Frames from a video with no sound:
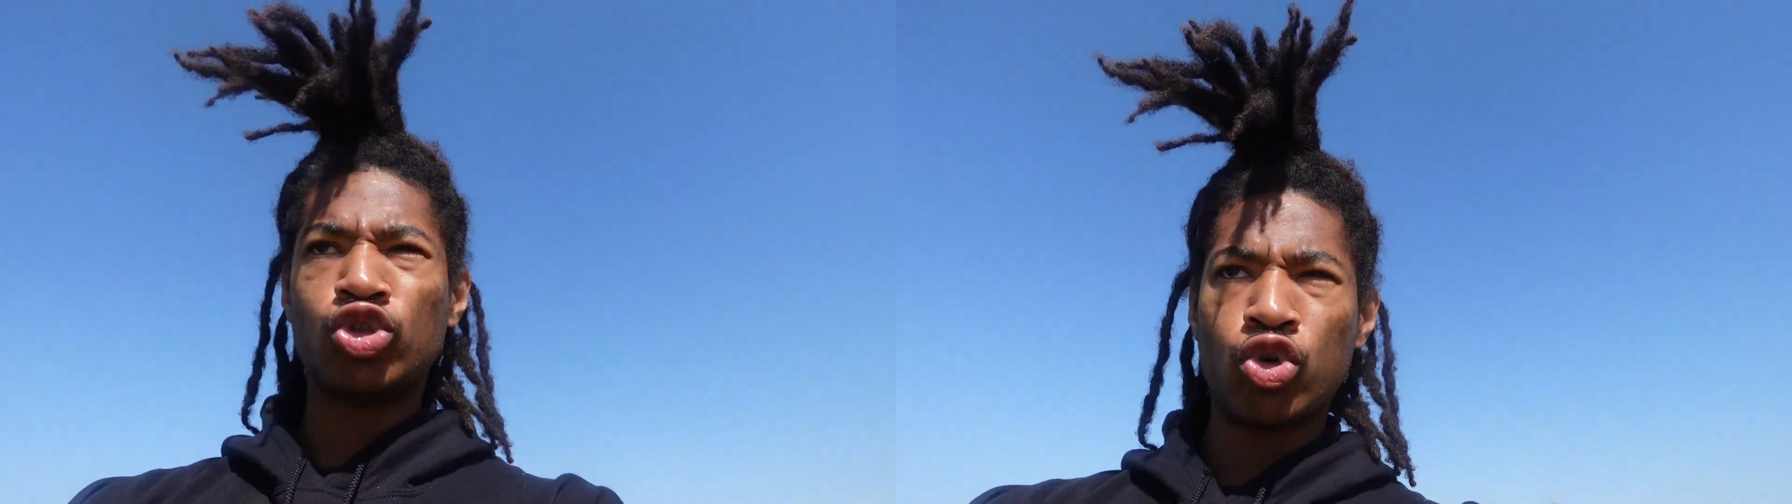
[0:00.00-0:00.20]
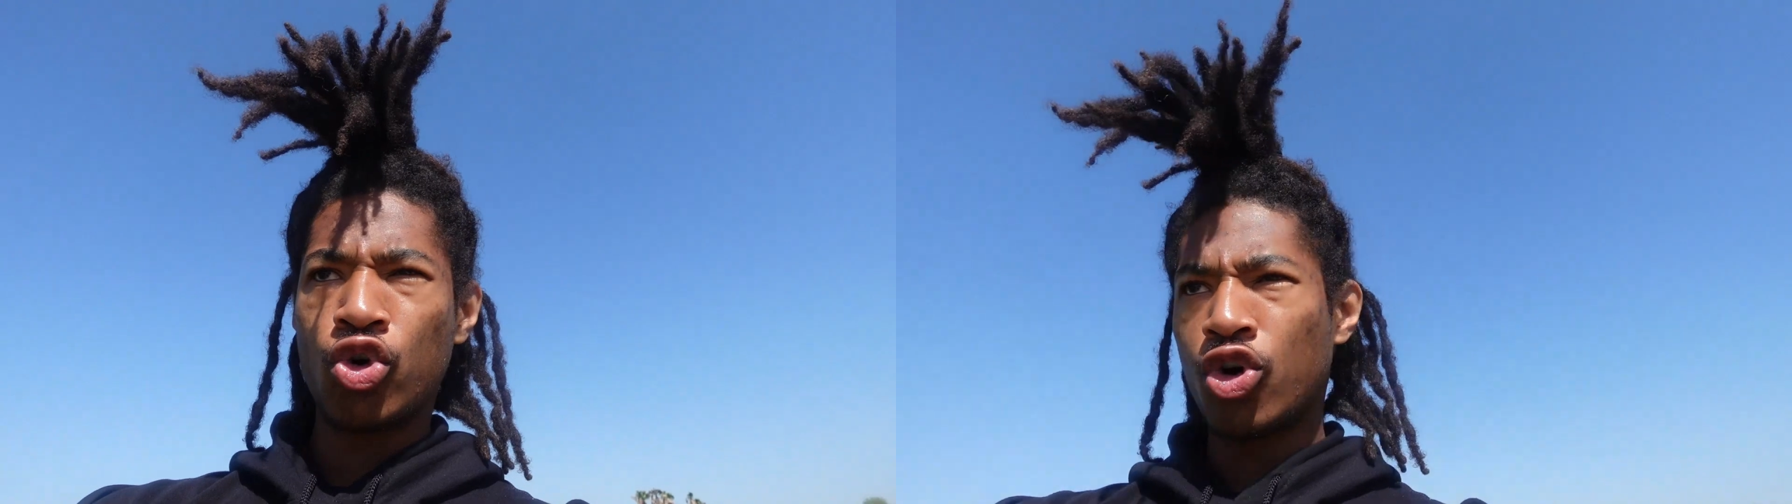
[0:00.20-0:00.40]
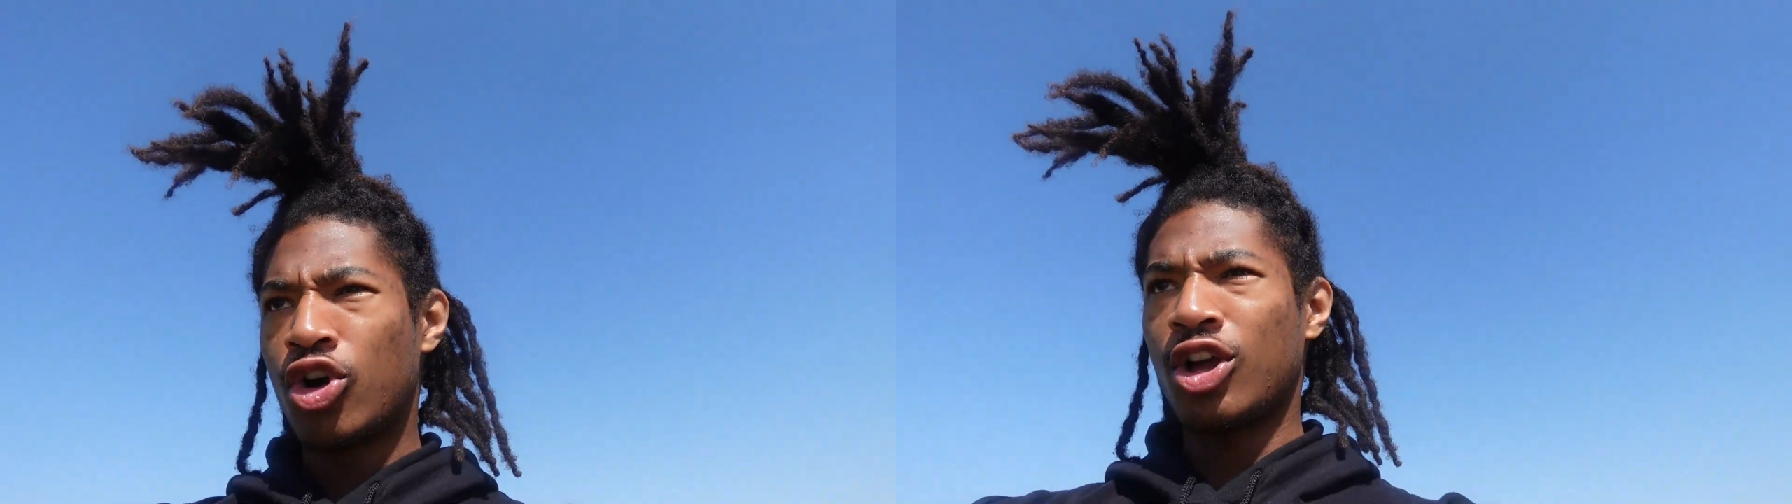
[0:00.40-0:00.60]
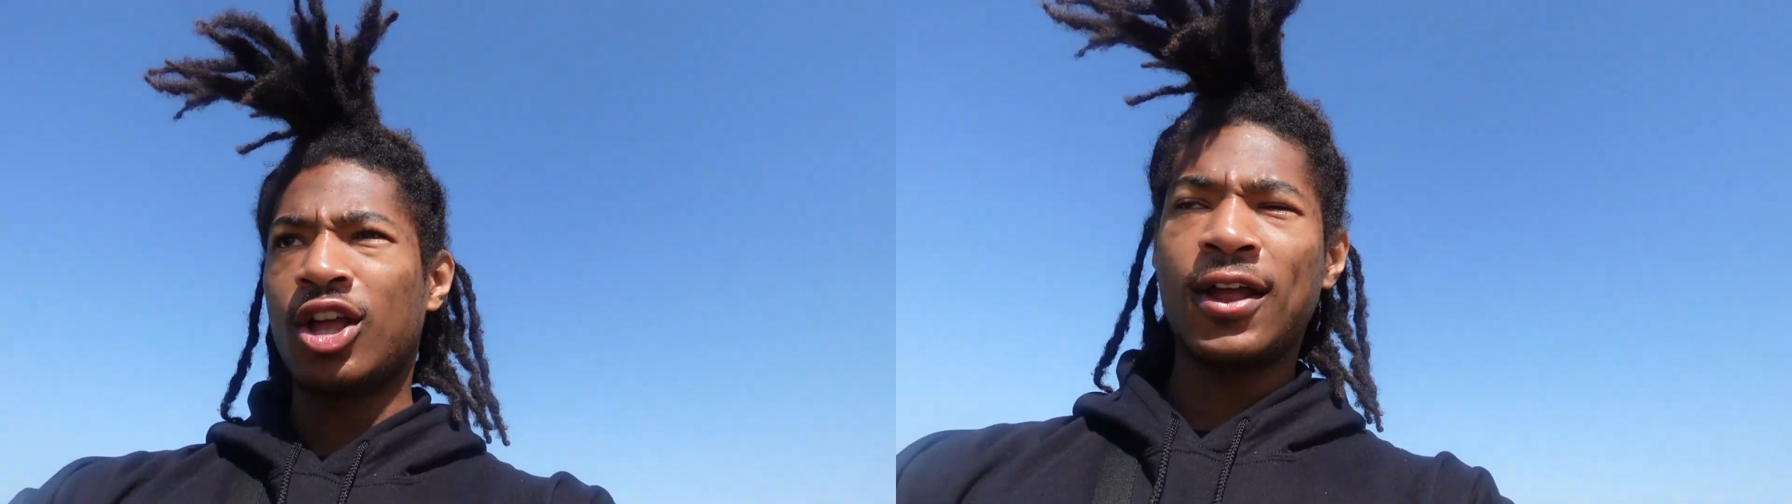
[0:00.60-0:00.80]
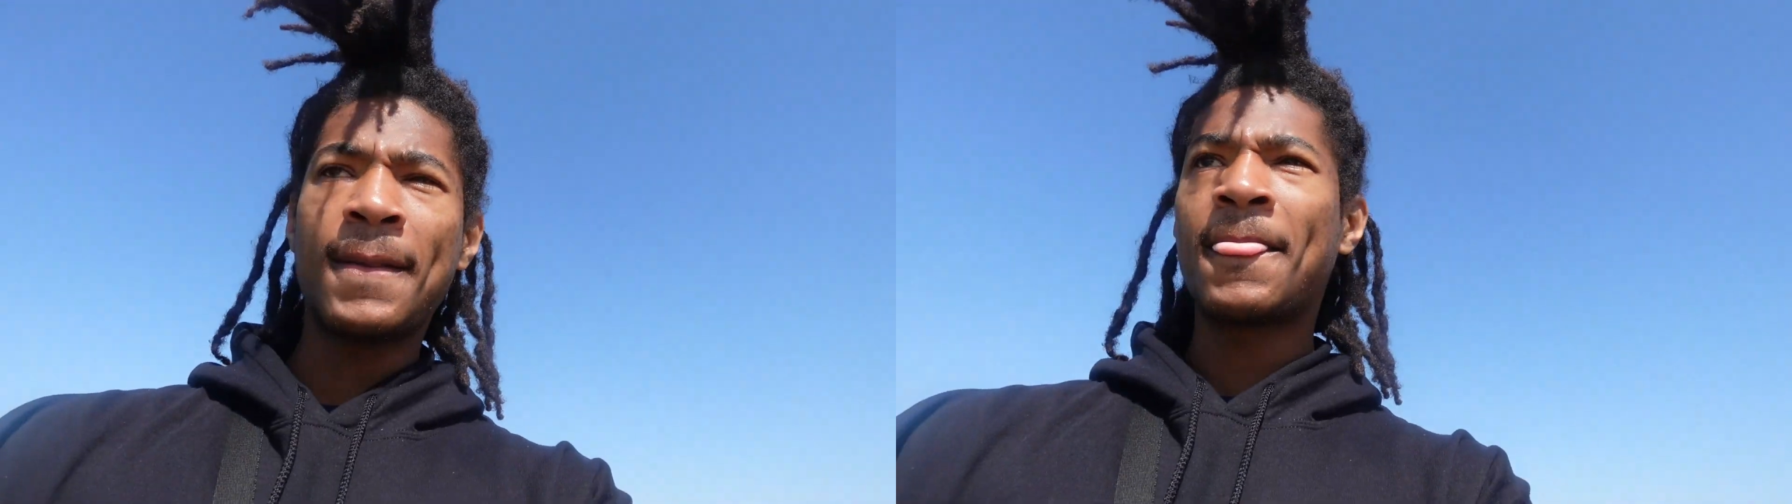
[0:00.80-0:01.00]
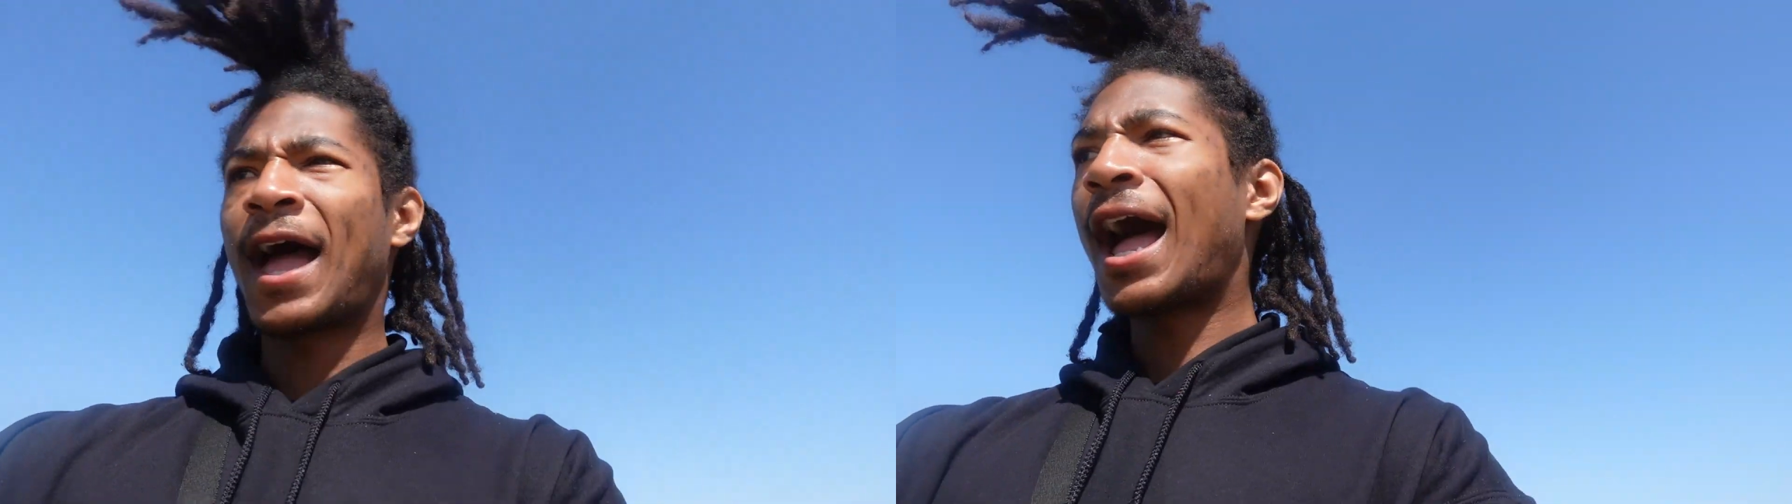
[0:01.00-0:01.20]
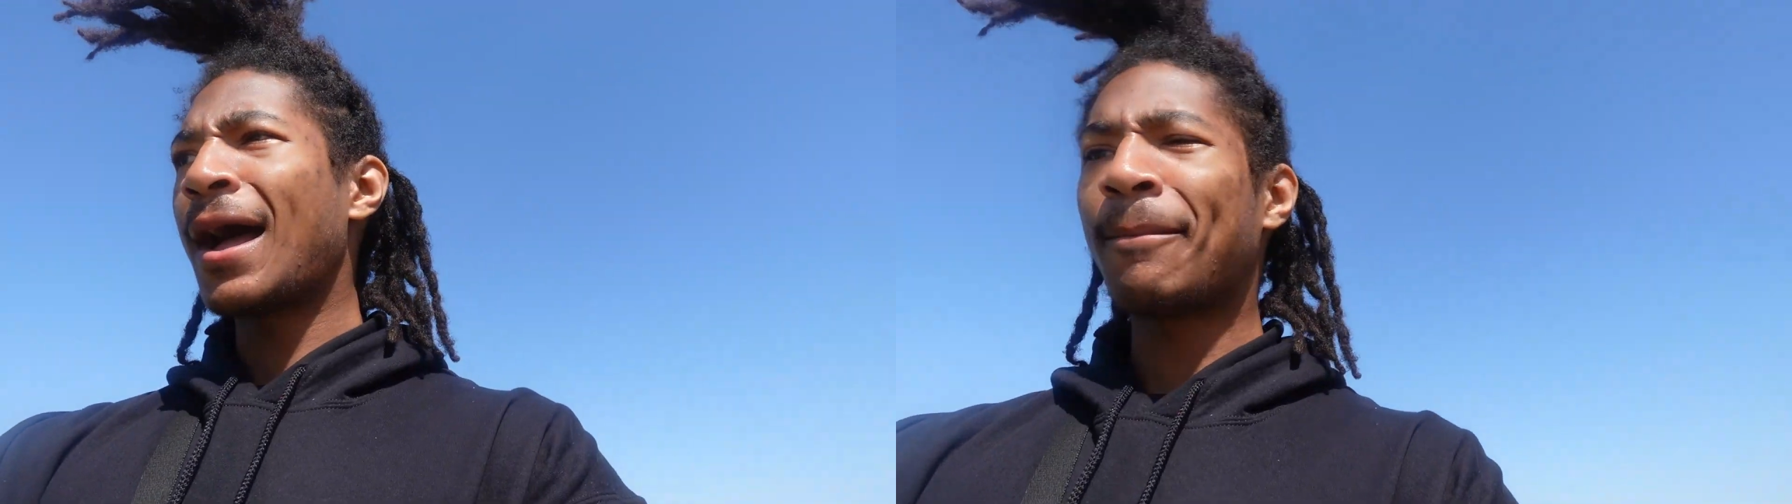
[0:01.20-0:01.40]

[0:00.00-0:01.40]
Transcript: do it. I